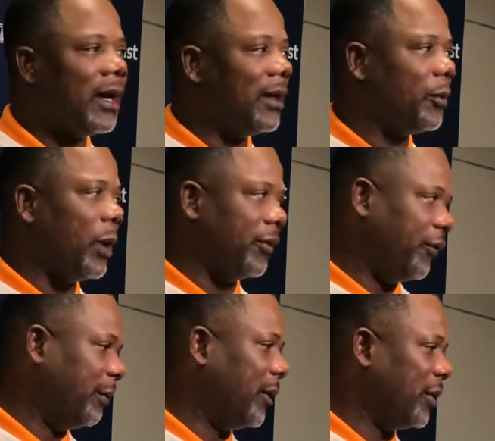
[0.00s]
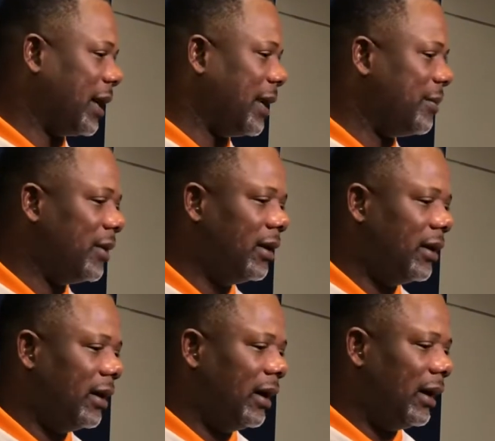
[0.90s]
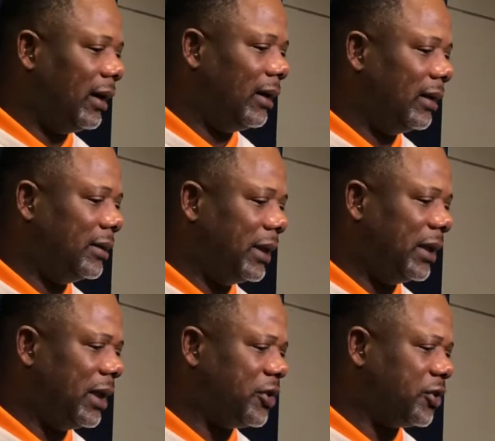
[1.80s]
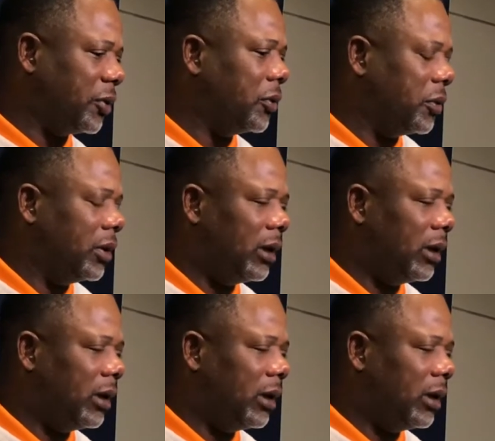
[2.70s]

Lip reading: We have a football game, and they showed